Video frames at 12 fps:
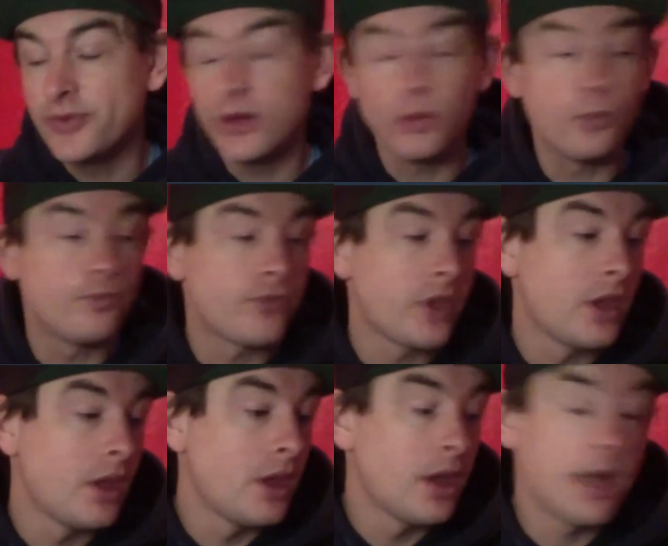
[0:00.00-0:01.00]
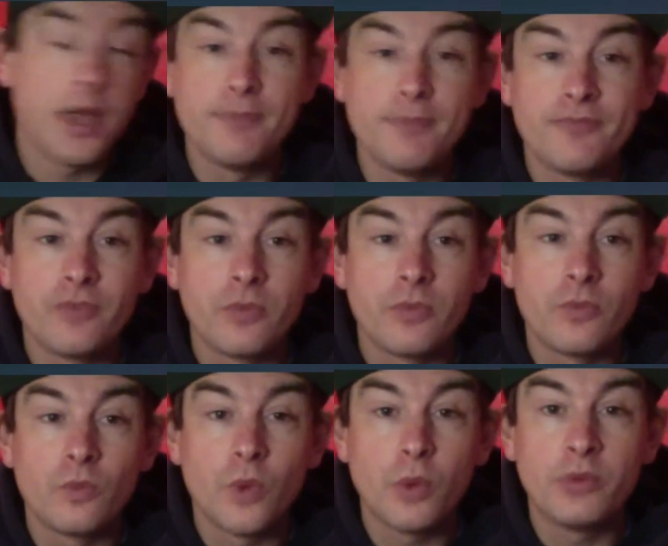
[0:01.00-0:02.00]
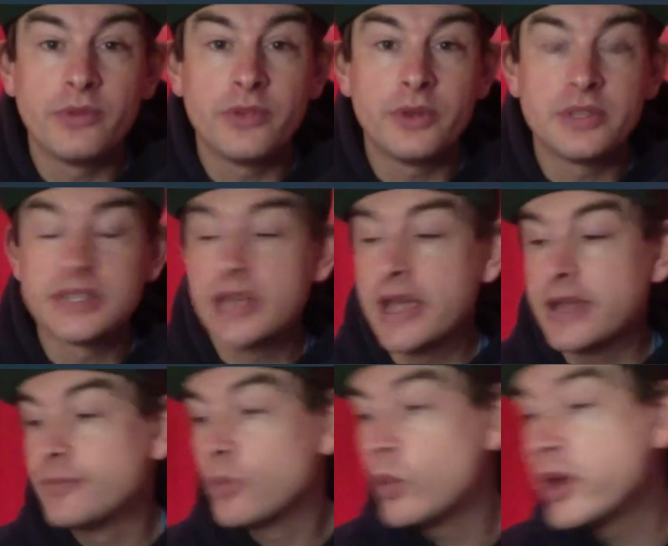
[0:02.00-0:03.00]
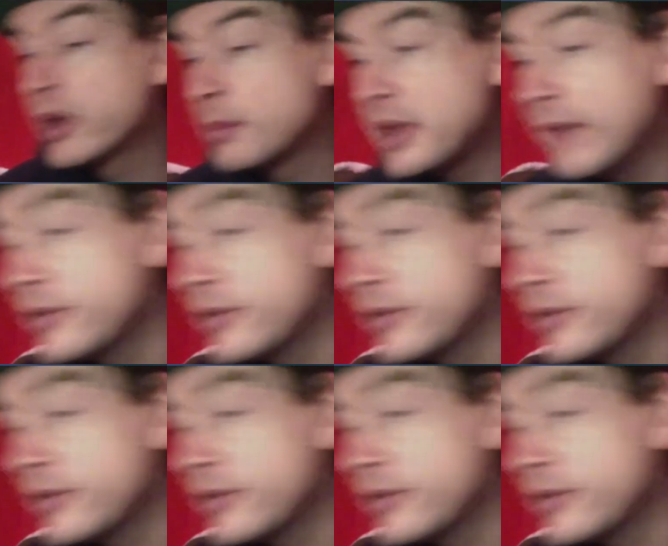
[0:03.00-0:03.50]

fault. What we're reviewing today, we're going to be